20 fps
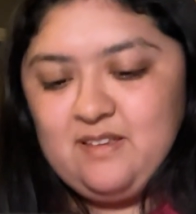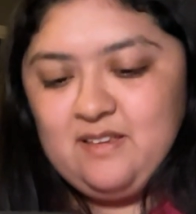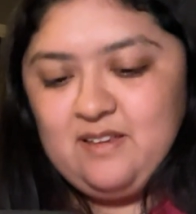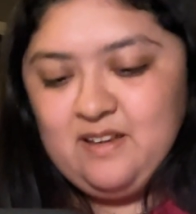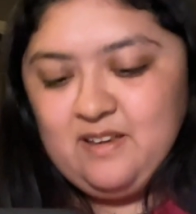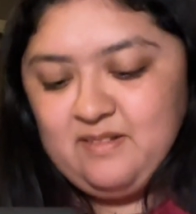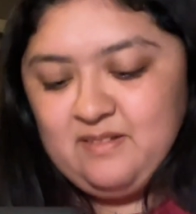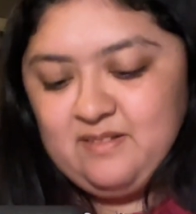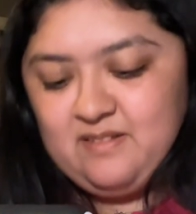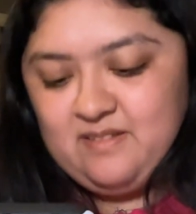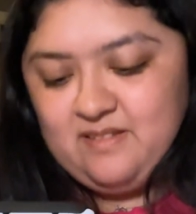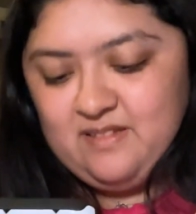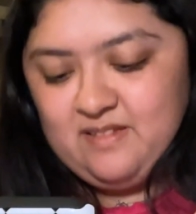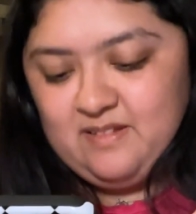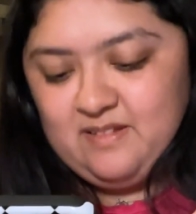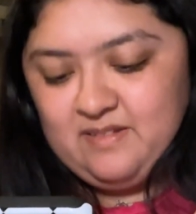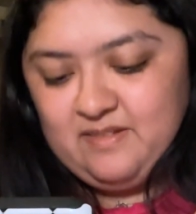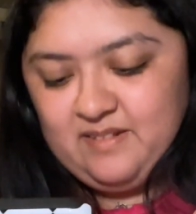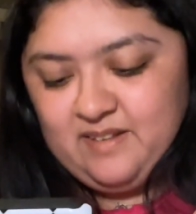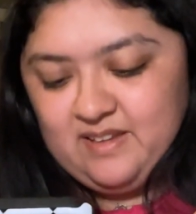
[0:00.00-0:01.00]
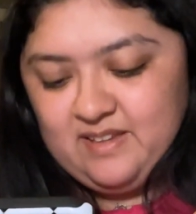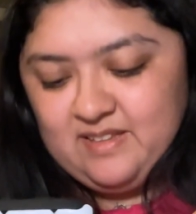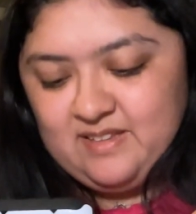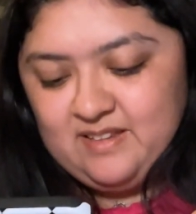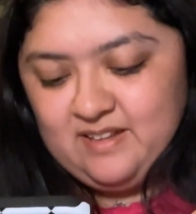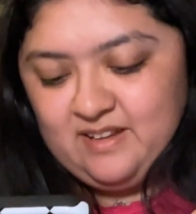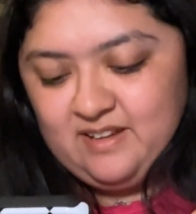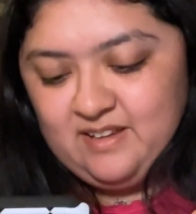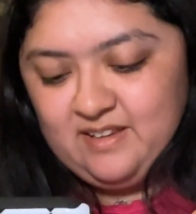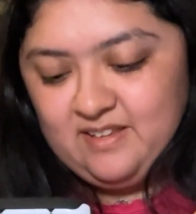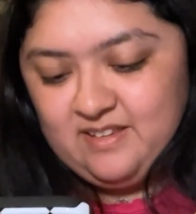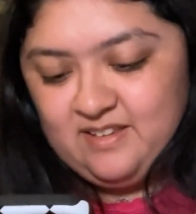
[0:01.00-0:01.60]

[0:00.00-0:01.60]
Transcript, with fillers: I don't, I'm guessing.